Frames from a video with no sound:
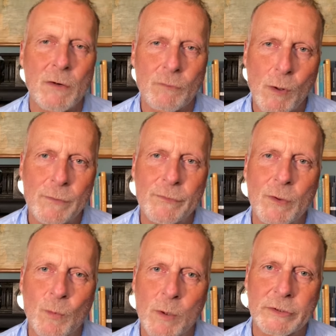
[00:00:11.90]
Ralph
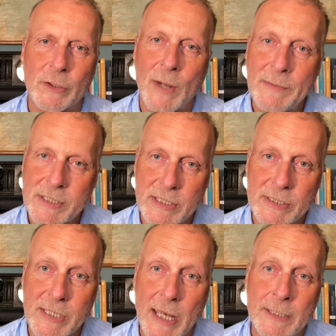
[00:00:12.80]
Waldo Emerson
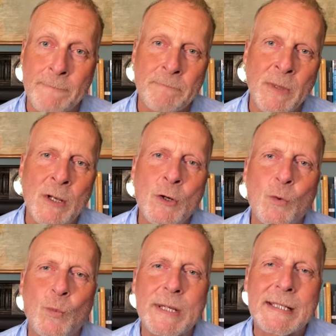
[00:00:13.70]
said,
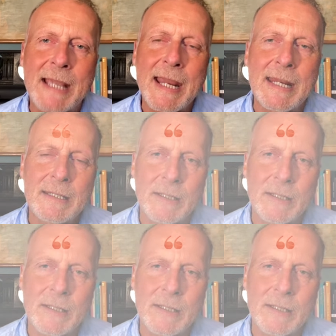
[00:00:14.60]
"We gain